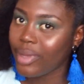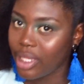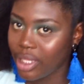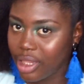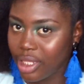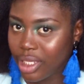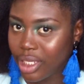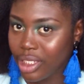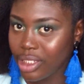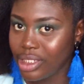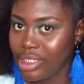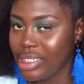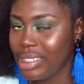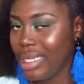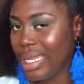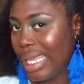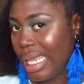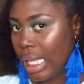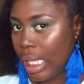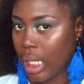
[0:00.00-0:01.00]
method
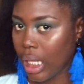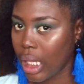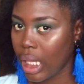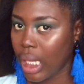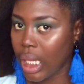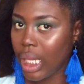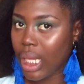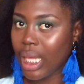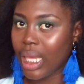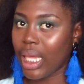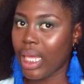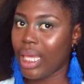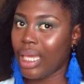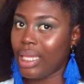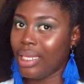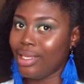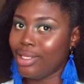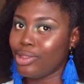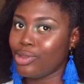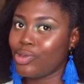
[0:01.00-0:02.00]
today,
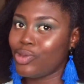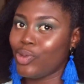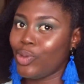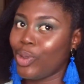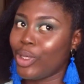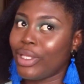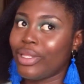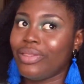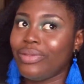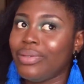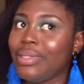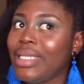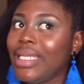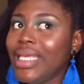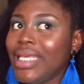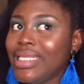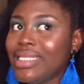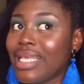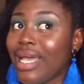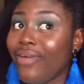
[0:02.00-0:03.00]
and in 2 or 3
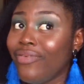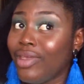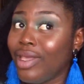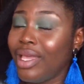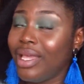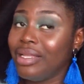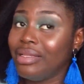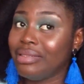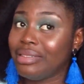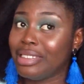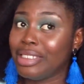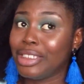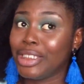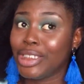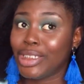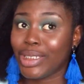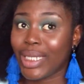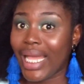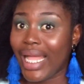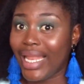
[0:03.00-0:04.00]
days you have your hair
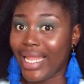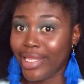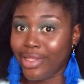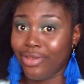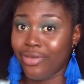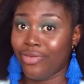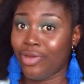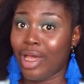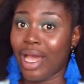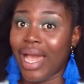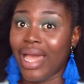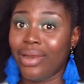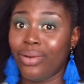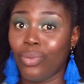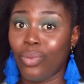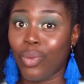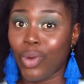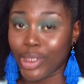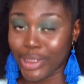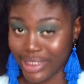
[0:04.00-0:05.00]
looking dry like you've not
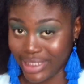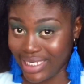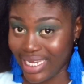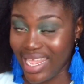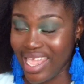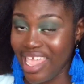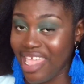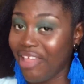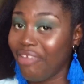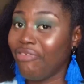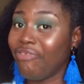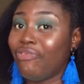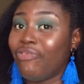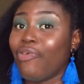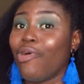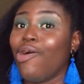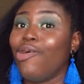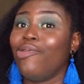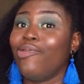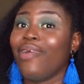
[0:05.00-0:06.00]
had wash day in
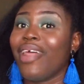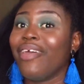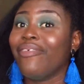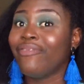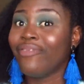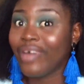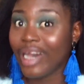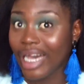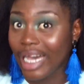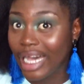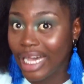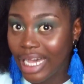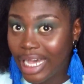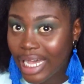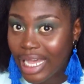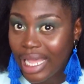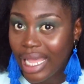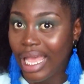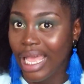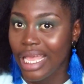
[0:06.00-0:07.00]

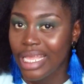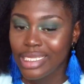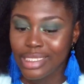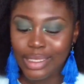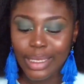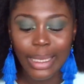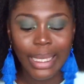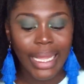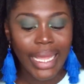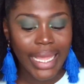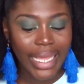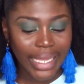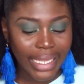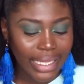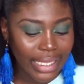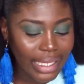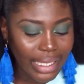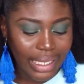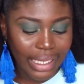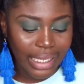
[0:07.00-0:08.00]
forever. So like,
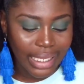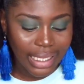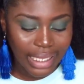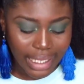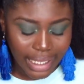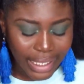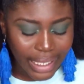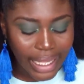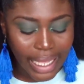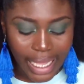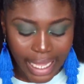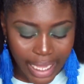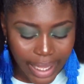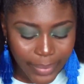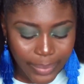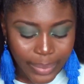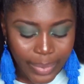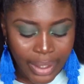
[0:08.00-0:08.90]
yeah.